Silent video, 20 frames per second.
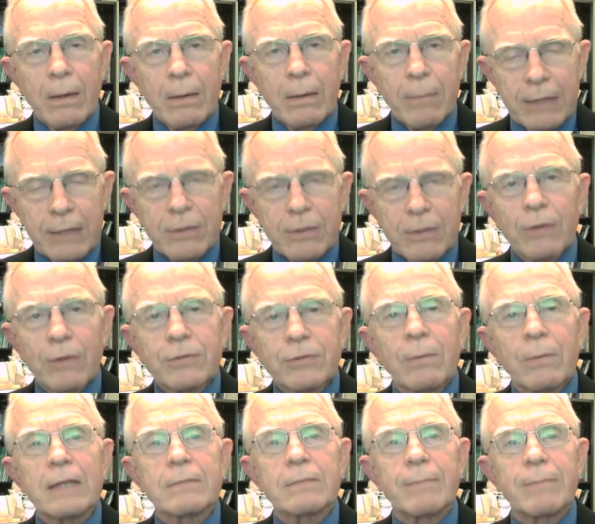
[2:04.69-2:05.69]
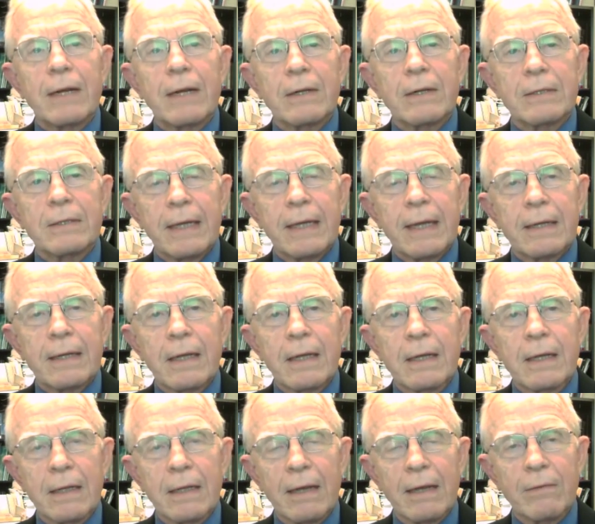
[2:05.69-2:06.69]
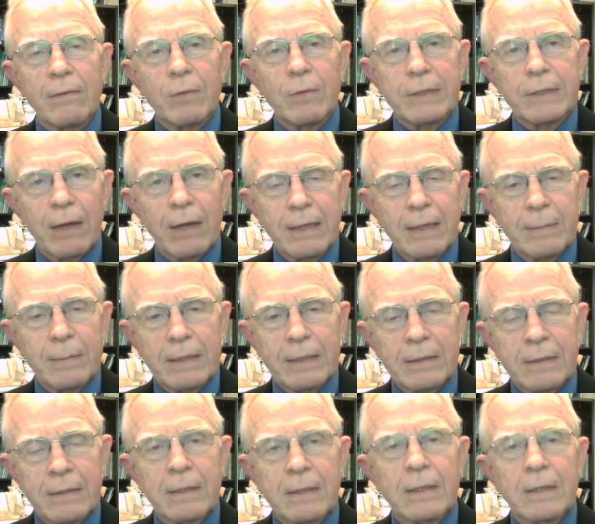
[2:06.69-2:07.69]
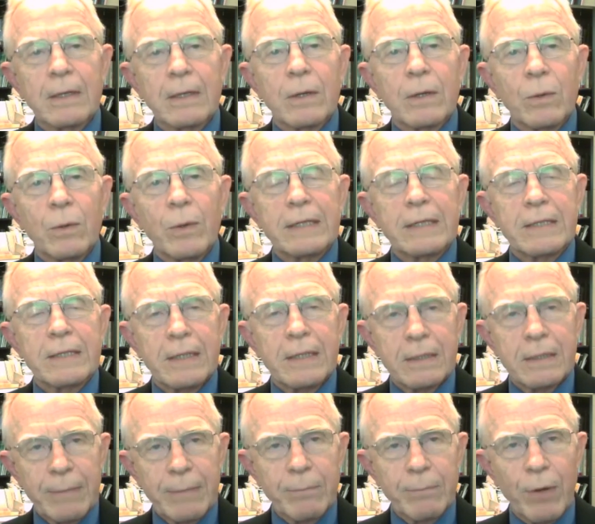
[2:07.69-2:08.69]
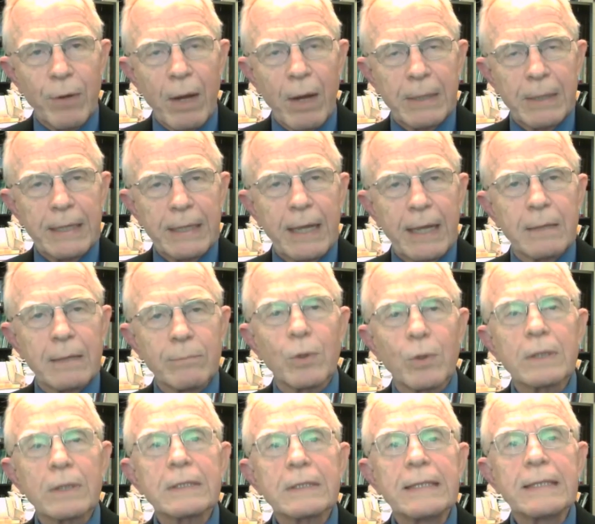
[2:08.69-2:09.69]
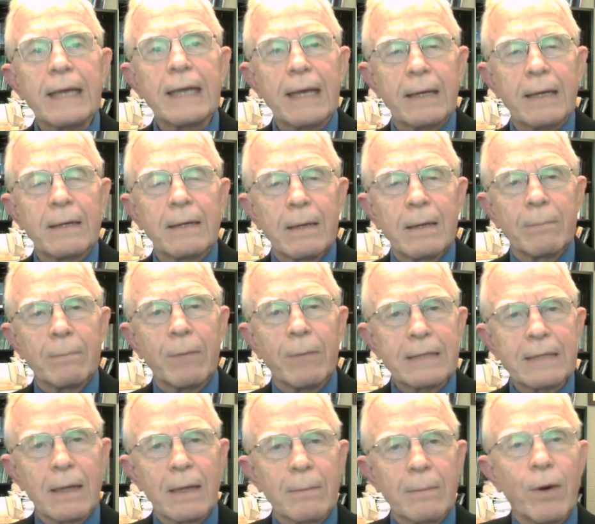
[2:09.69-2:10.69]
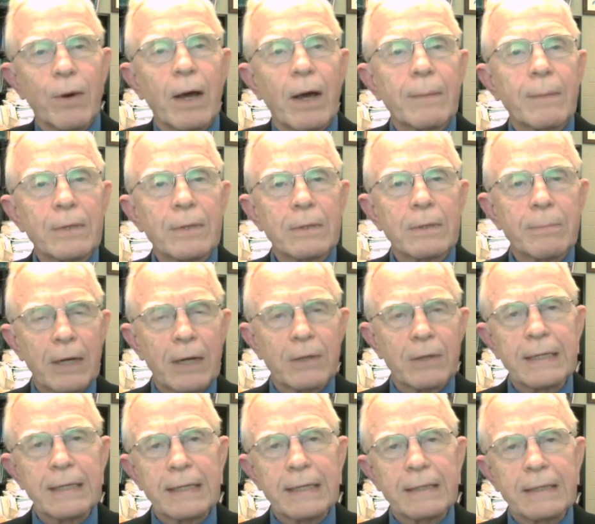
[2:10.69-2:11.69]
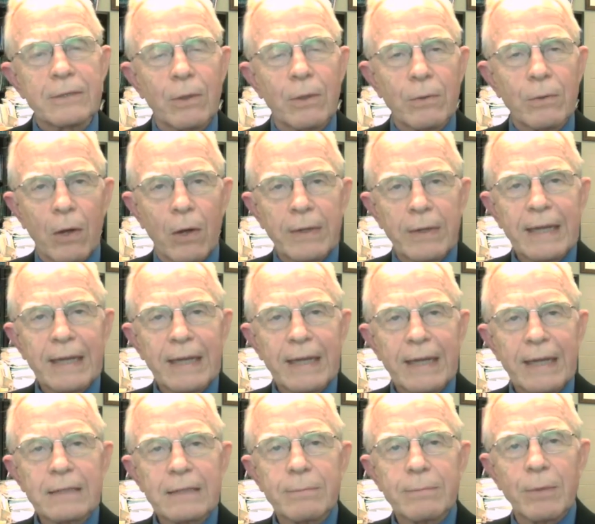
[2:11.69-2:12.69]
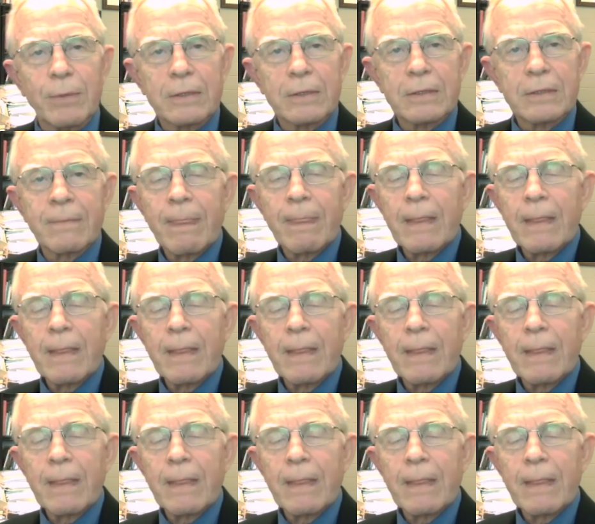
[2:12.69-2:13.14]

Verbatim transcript: But it's also much better than love without limits, which is being propagated more today by some popular parenting so-called experts.